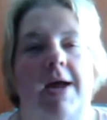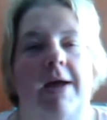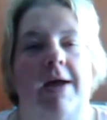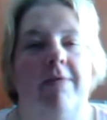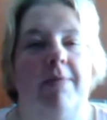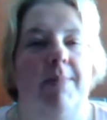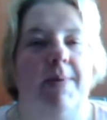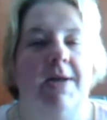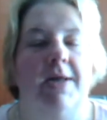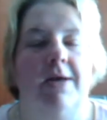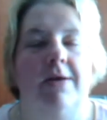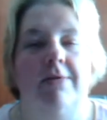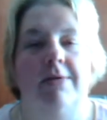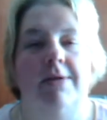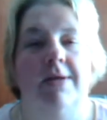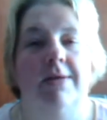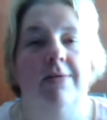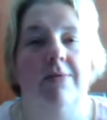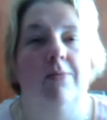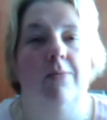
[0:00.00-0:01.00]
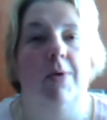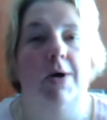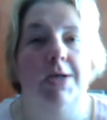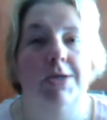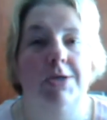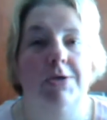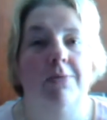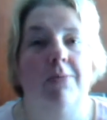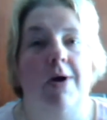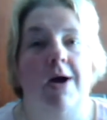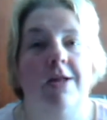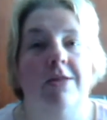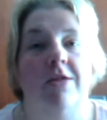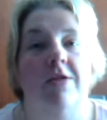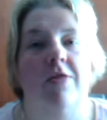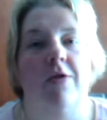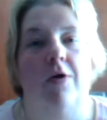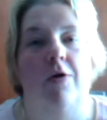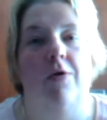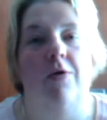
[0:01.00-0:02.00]
everybody who doesn't want to
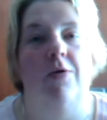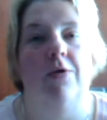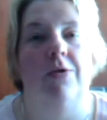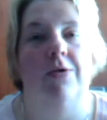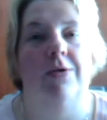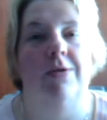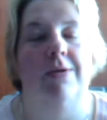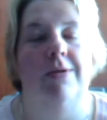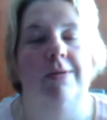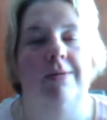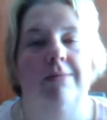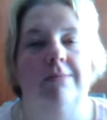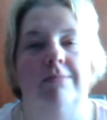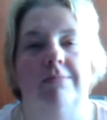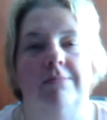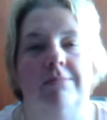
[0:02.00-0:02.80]
watch the whole